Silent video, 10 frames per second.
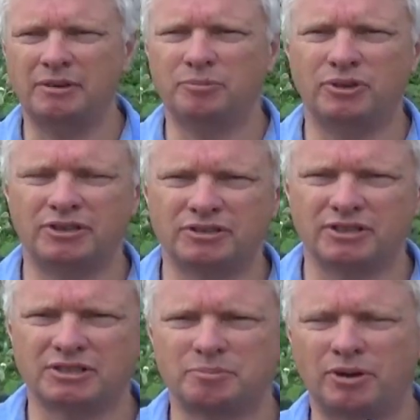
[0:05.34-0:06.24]
input into
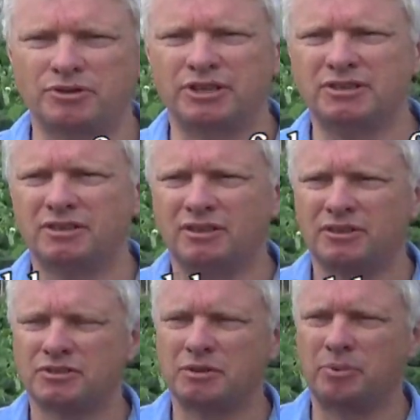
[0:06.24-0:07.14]
this project.
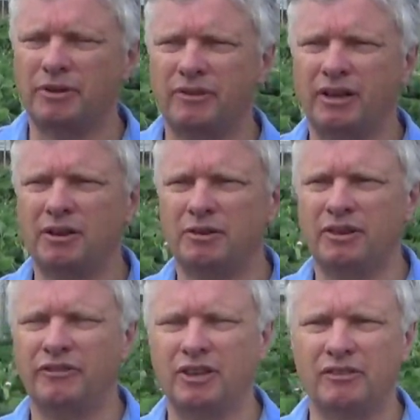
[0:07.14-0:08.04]
So Priva now
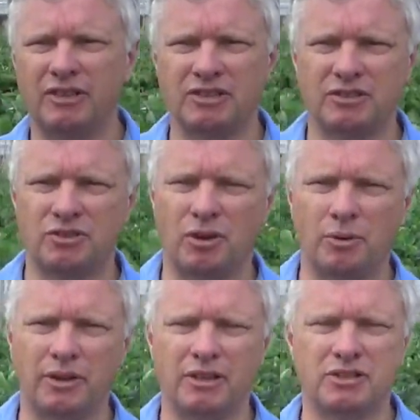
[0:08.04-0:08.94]
effectively is
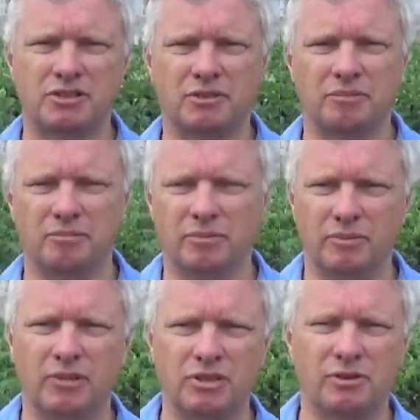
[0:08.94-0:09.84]
controlling this,
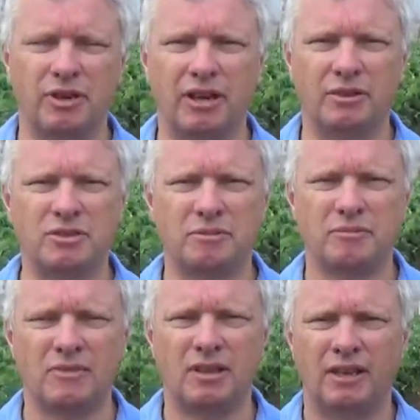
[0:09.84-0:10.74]
this greenhouse.
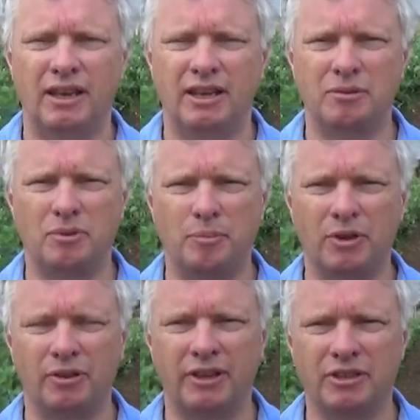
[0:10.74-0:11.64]
And what we're
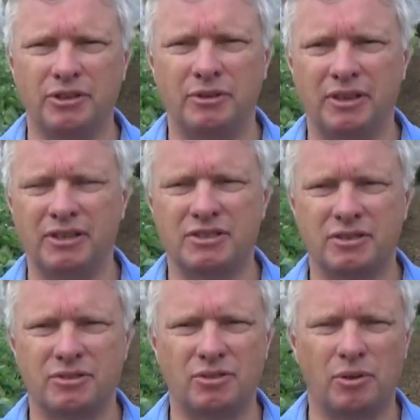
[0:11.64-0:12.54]
looking at doing is
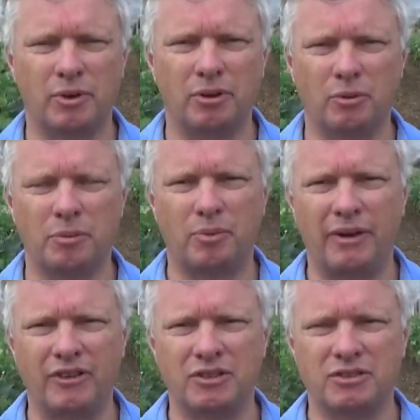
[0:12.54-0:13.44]
controlling all the
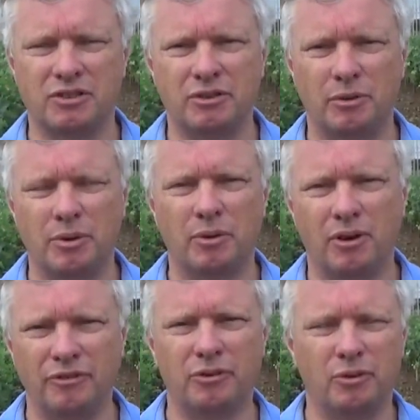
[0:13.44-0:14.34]
parameters that you
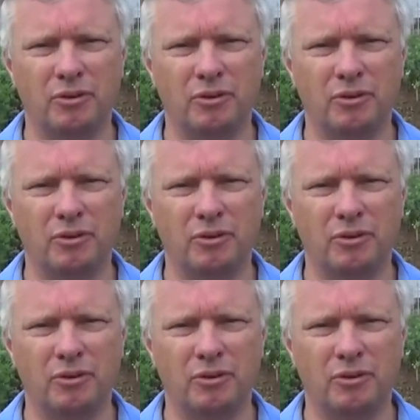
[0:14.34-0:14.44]
require for,